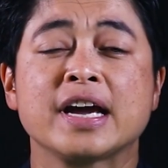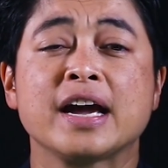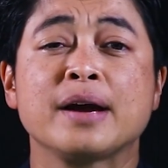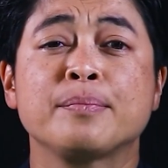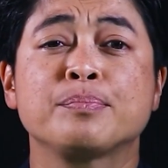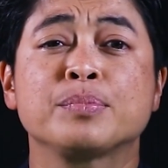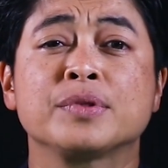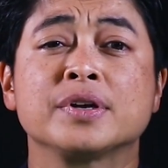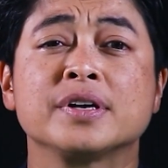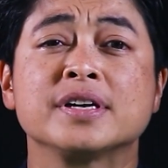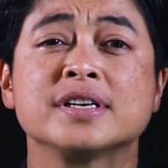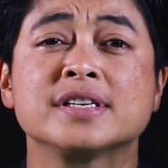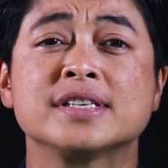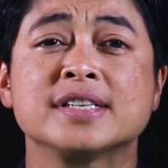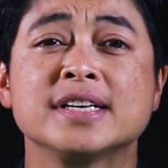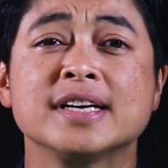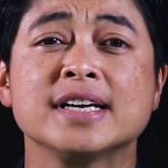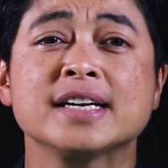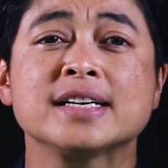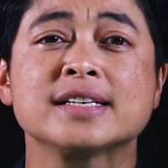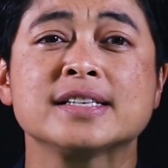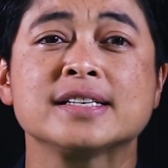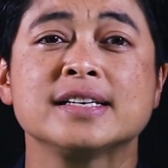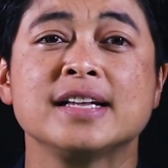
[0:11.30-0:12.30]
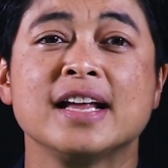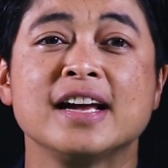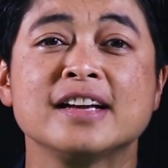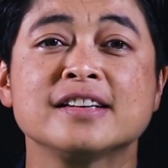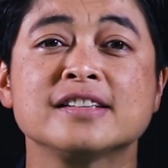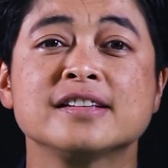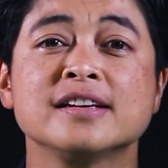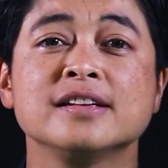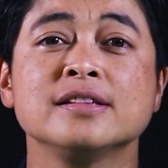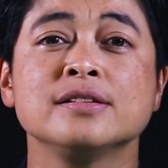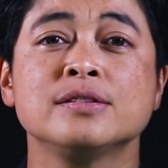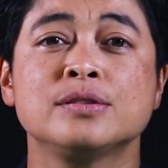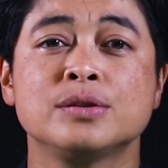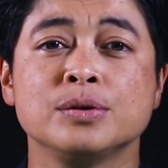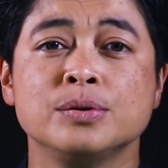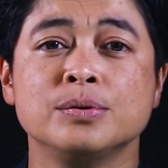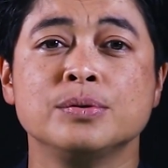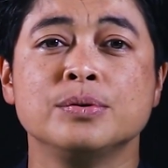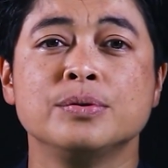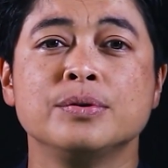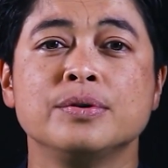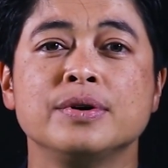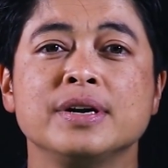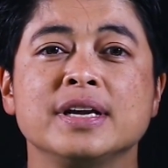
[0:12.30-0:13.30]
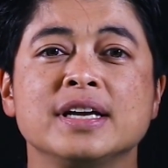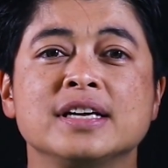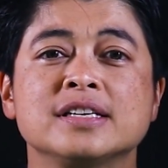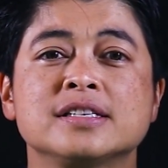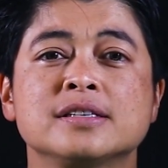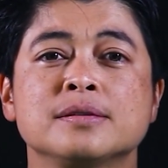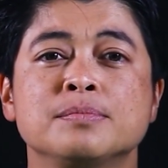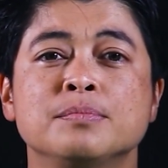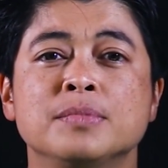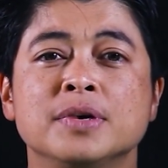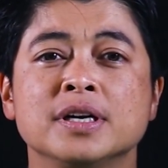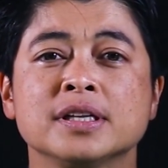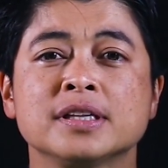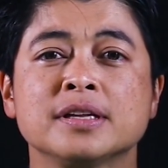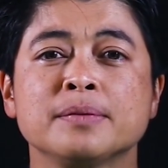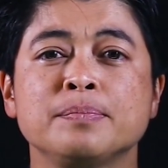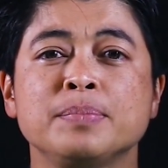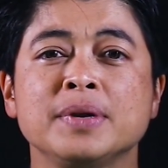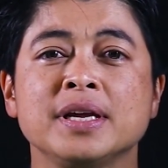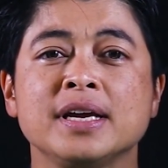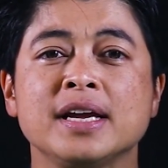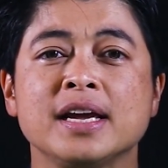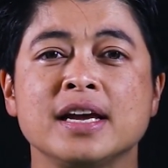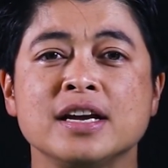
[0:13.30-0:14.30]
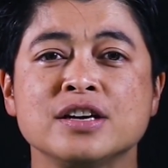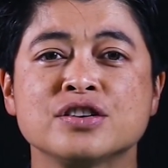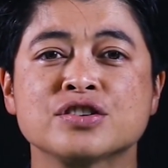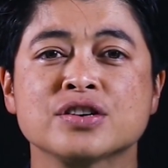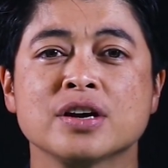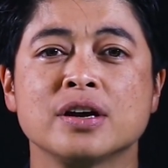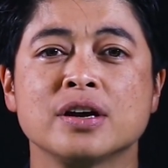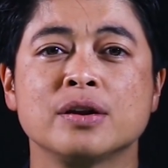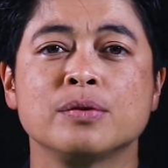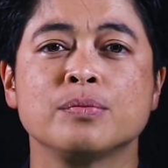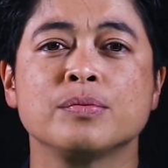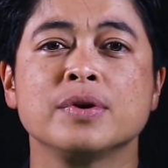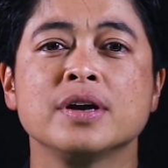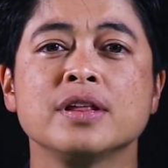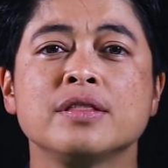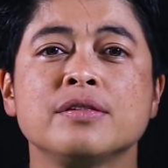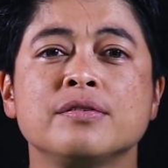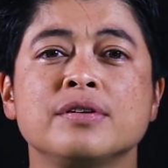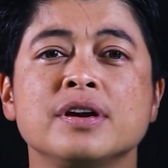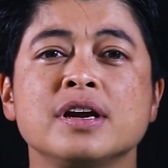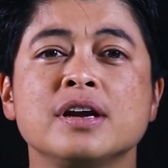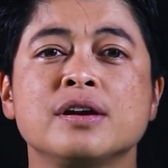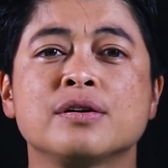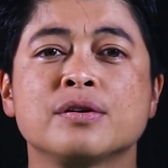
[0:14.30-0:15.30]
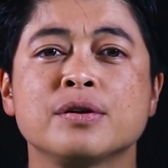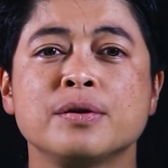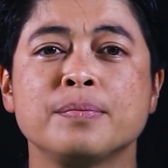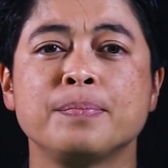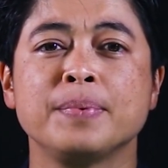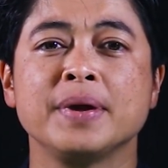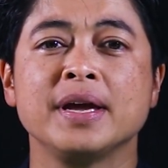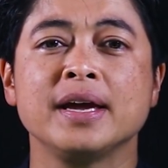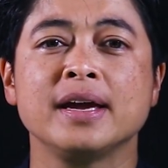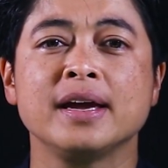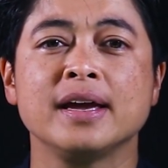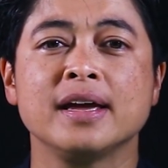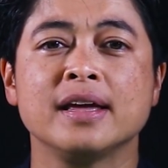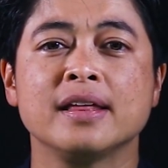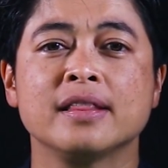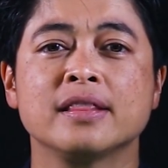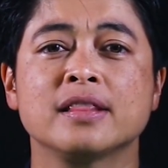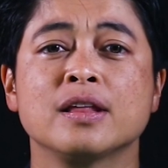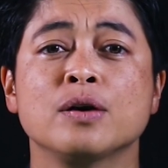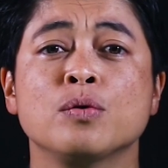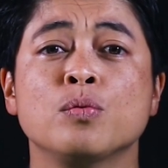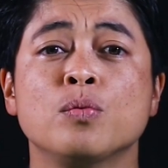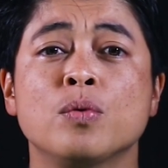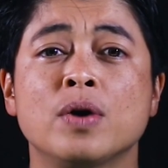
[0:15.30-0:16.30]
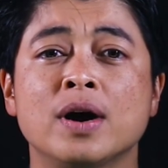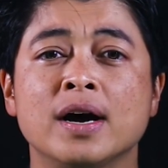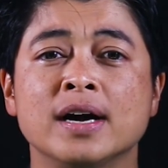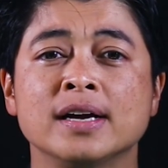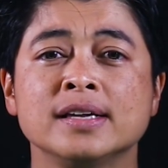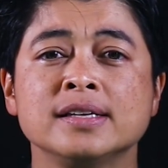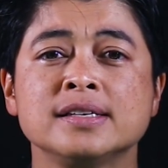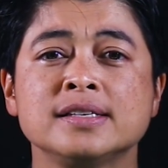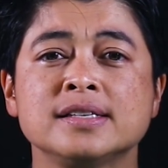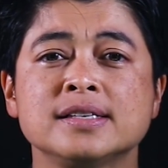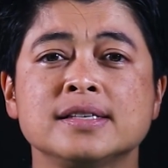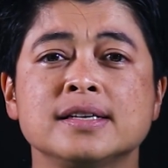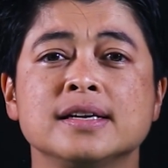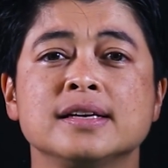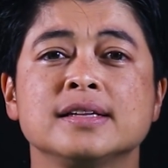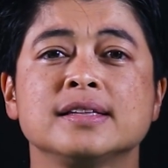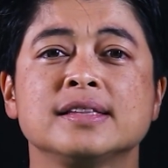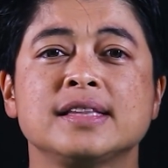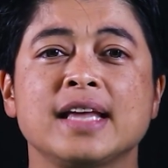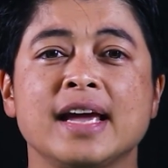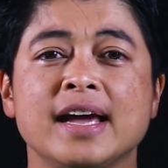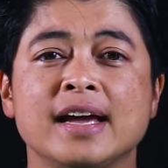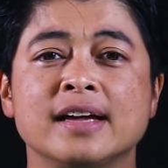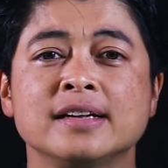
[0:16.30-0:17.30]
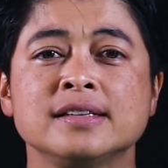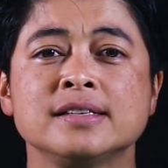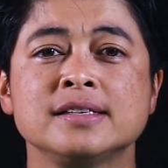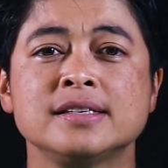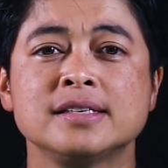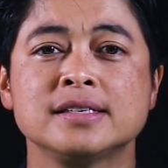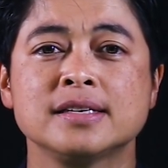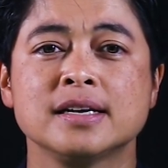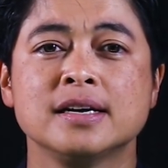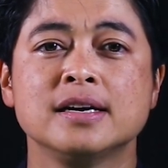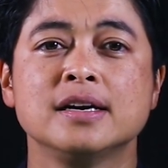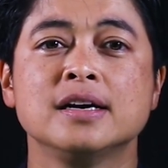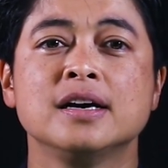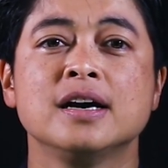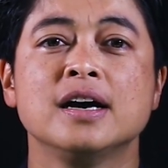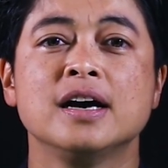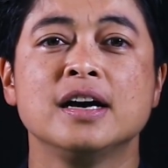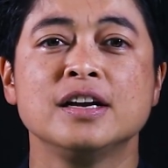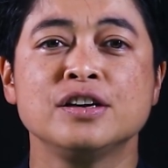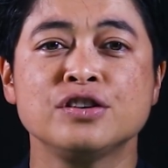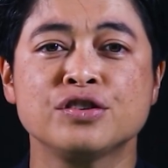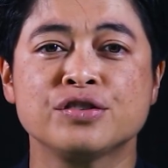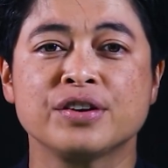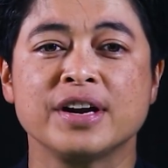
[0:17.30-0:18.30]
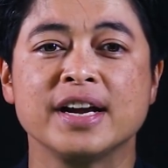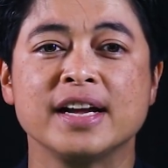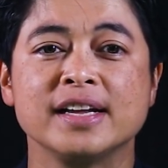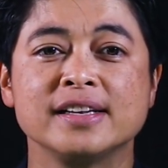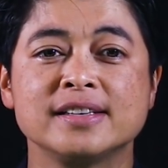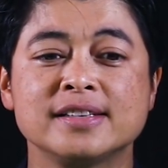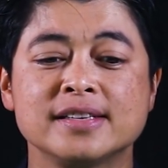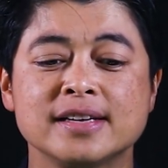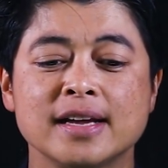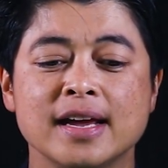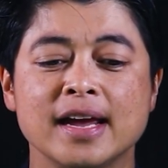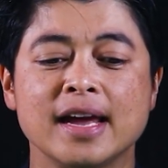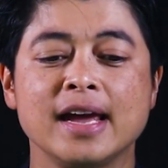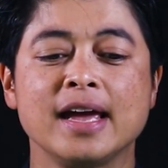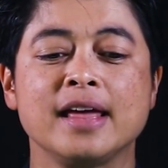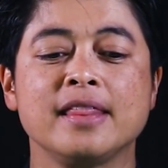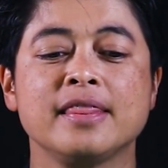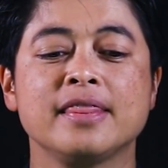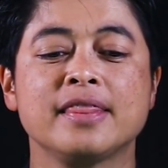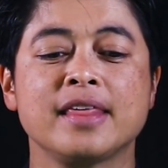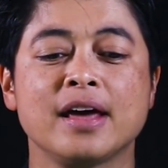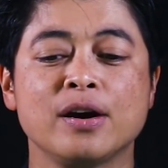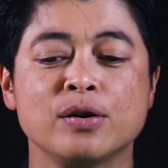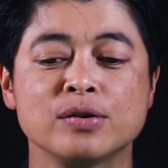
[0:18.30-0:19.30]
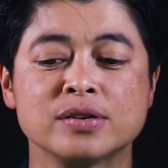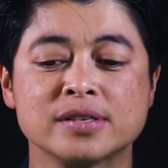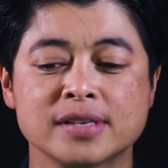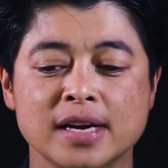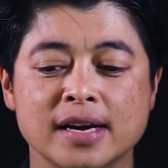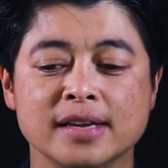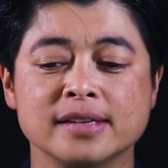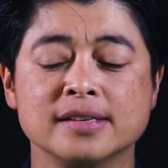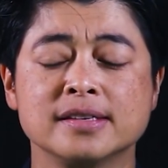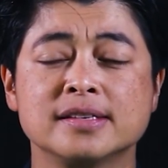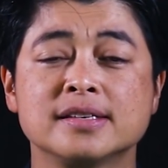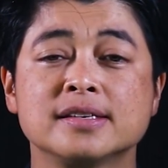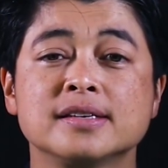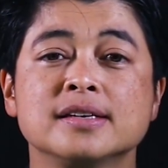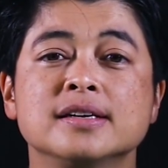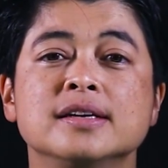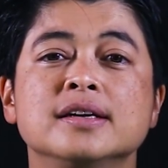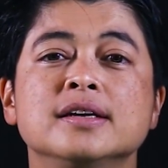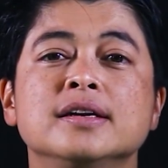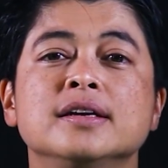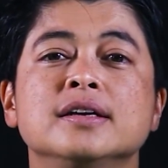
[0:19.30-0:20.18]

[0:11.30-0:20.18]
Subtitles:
Chapter 6, Lesson 2 is multiplication with regrouping in the ones, tens, hundreds, and thousands.